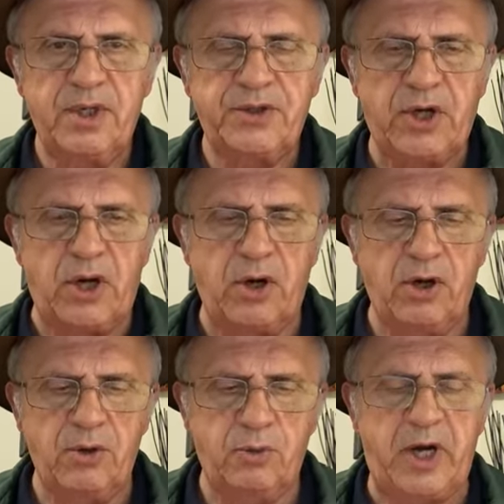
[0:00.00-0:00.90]

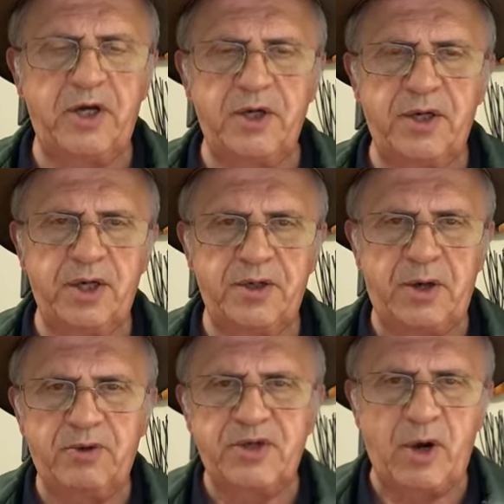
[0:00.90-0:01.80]
So when
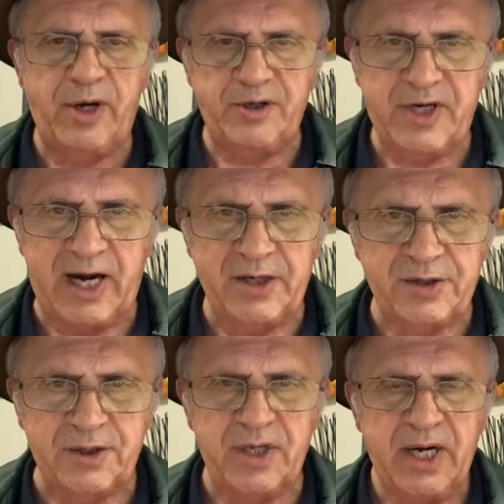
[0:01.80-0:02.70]
there is no
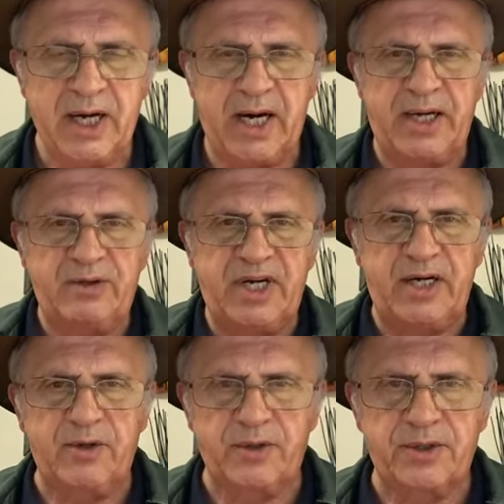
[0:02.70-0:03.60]
education and there's
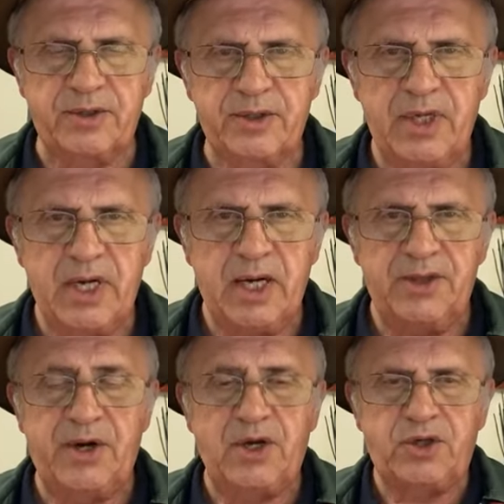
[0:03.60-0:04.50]
ignorance,
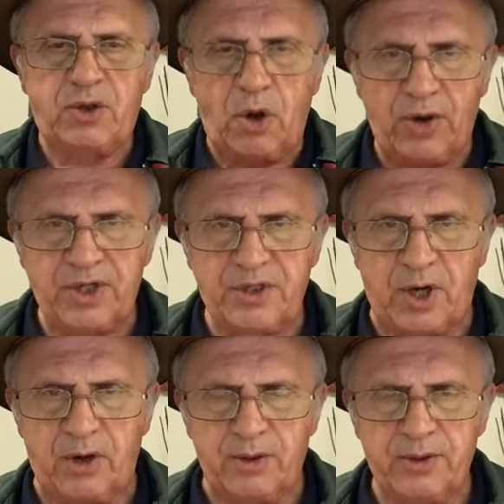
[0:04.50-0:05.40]
there are stories
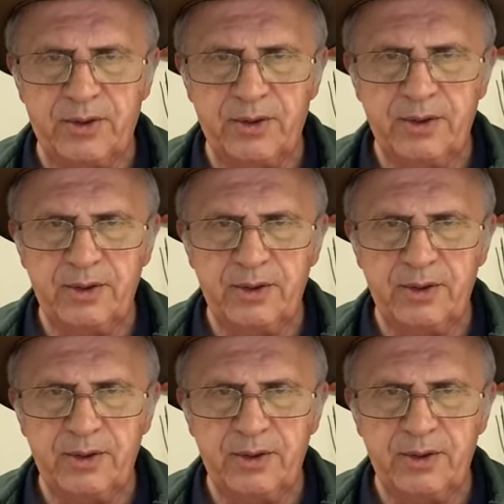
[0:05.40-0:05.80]
told.